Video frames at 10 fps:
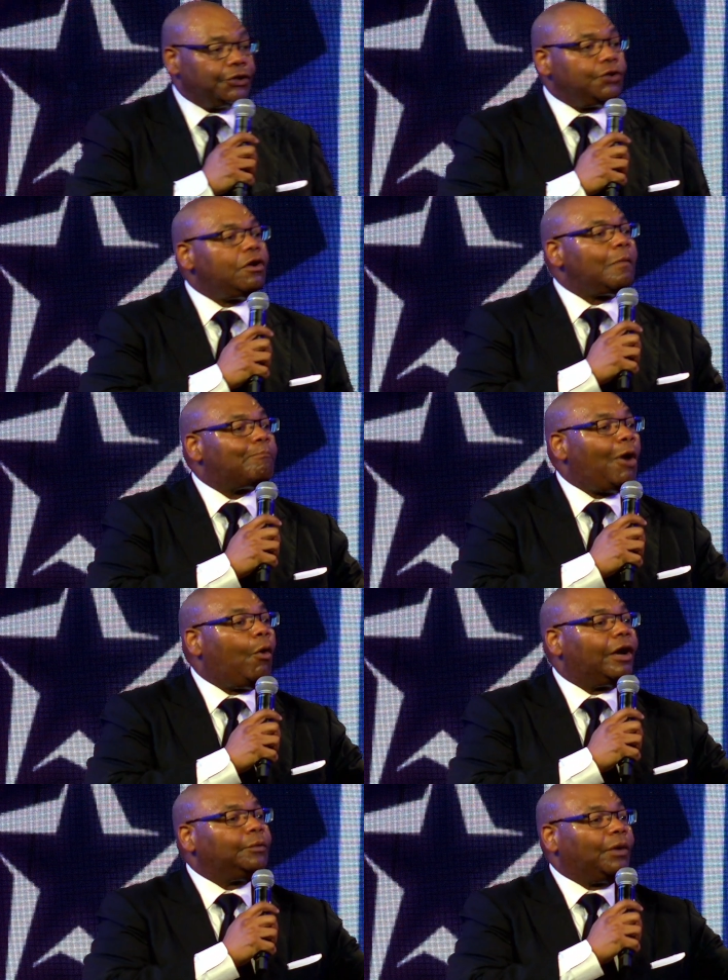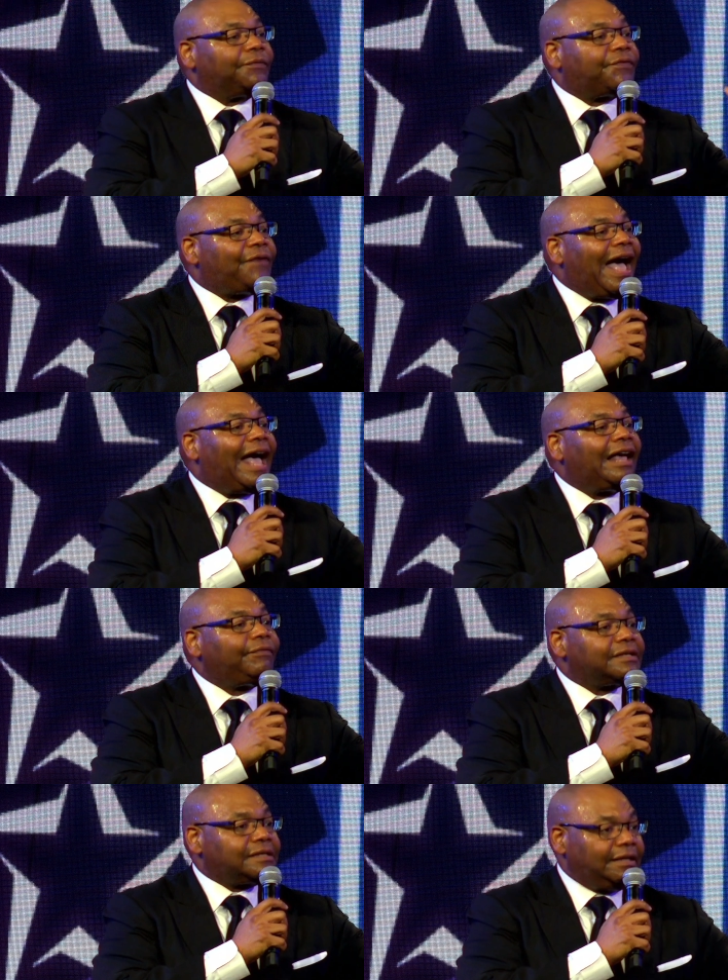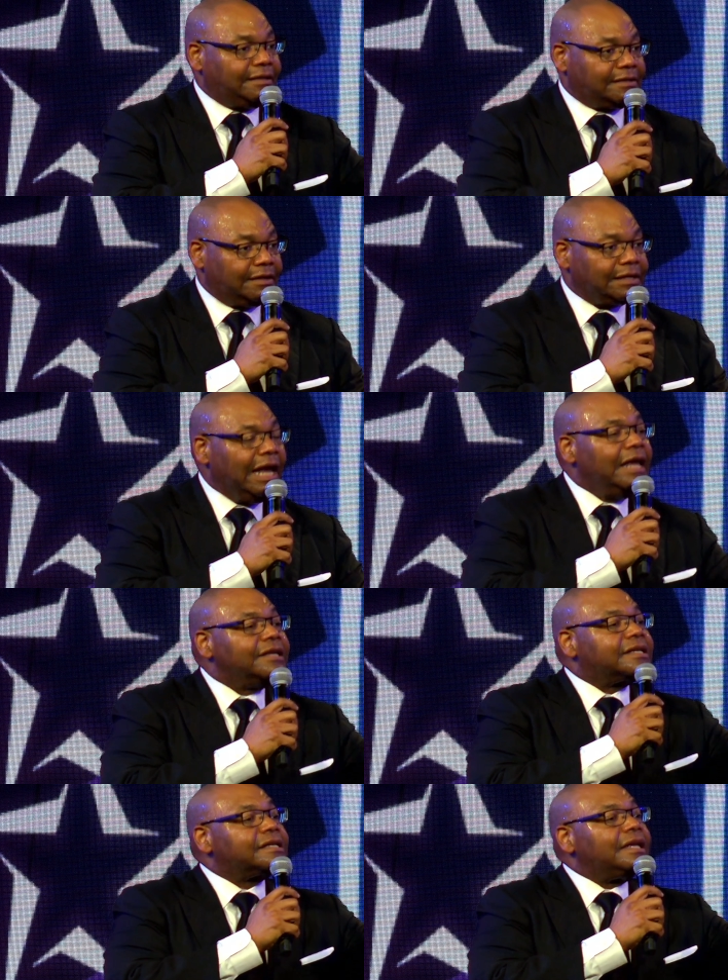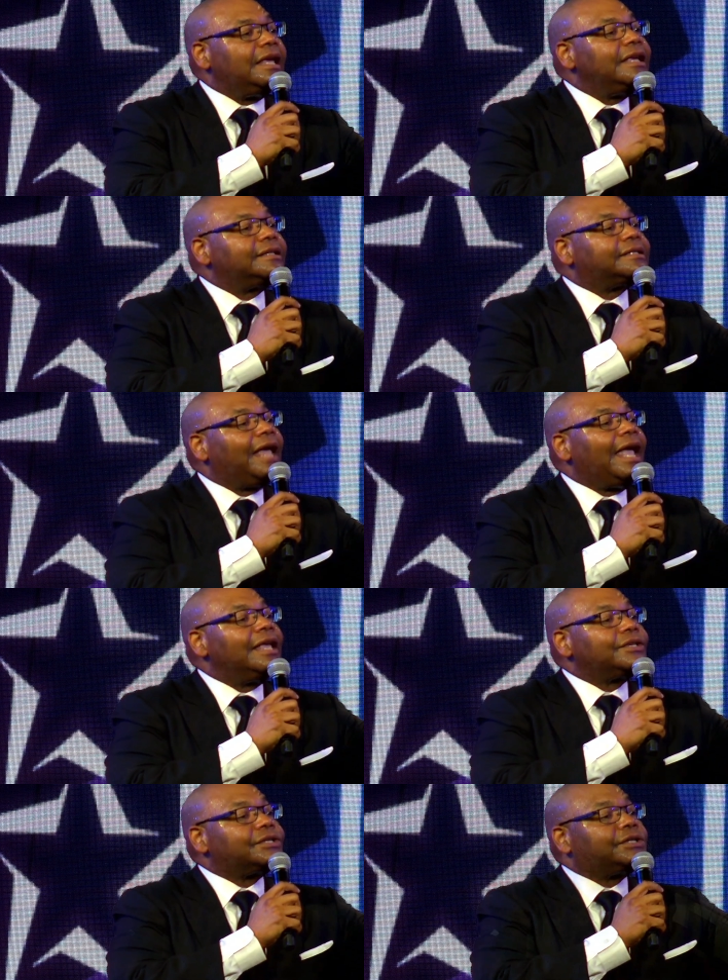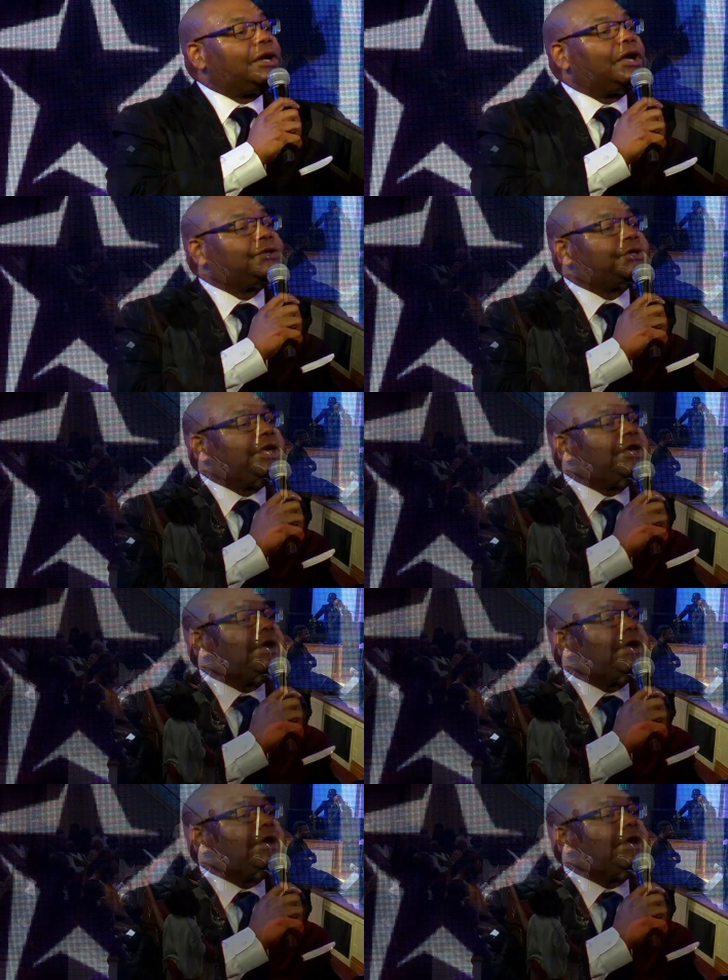you are born with five senses see, taste, touch, hear,